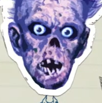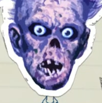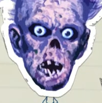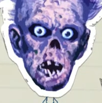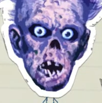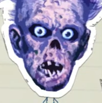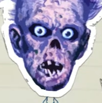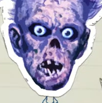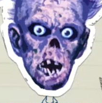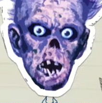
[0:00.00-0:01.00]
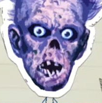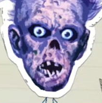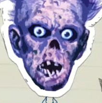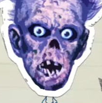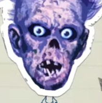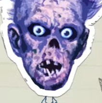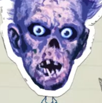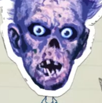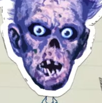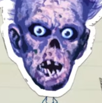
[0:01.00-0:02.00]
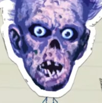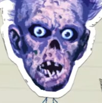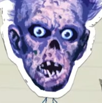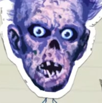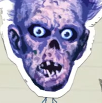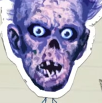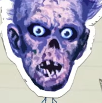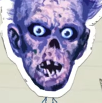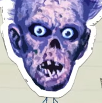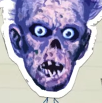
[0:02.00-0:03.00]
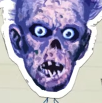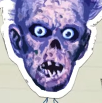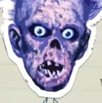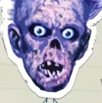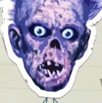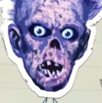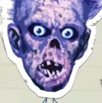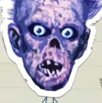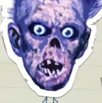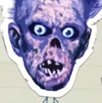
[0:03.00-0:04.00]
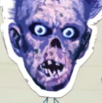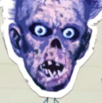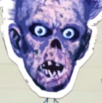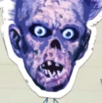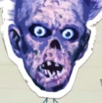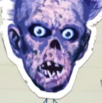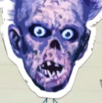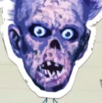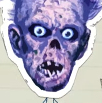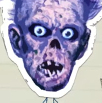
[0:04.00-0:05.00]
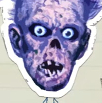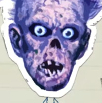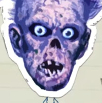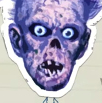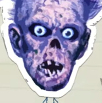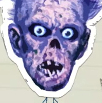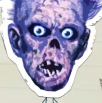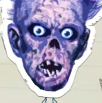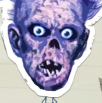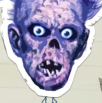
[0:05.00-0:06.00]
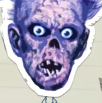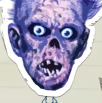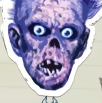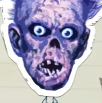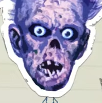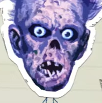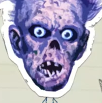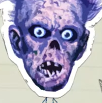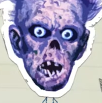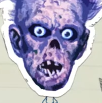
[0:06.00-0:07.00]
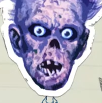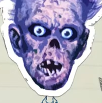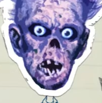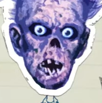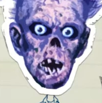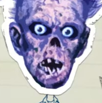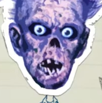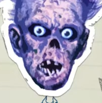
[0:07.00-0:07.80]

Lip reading: (silent)